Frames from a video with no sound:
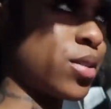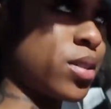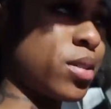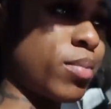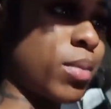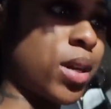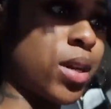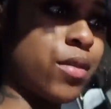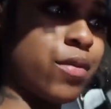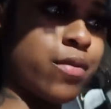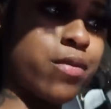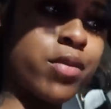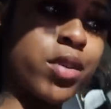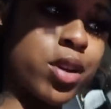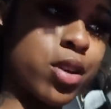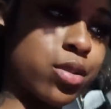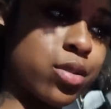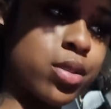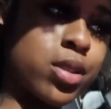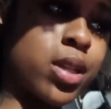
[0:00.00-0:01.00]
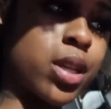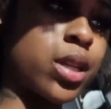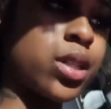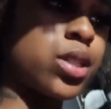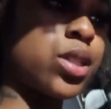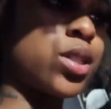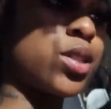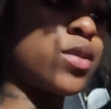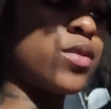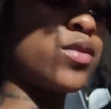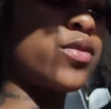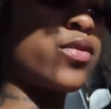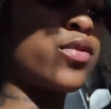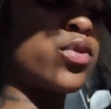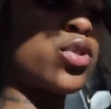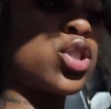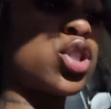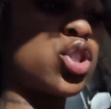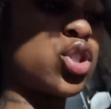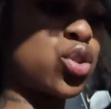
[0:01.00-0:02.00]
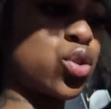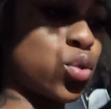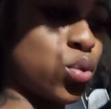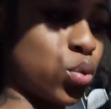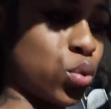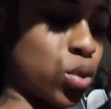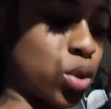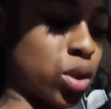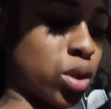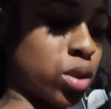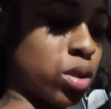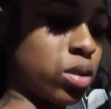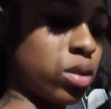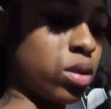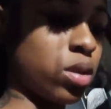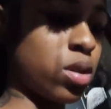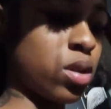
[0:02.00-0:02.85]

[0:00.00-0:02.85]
than my first day shift for sure.